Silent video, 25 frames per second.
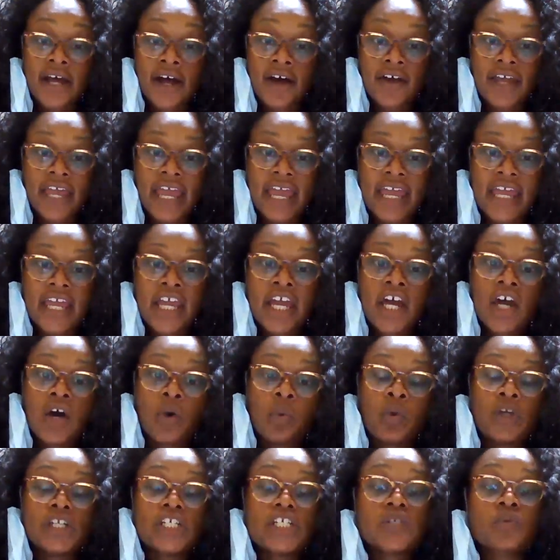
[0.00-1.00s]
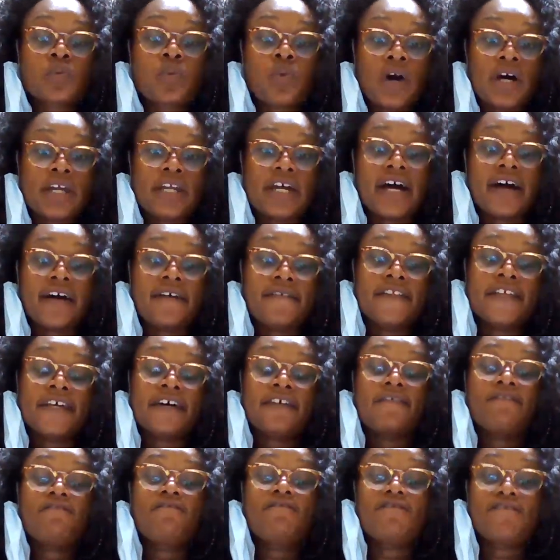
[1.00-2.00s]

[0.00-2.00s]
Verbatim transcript: okay, which is one of the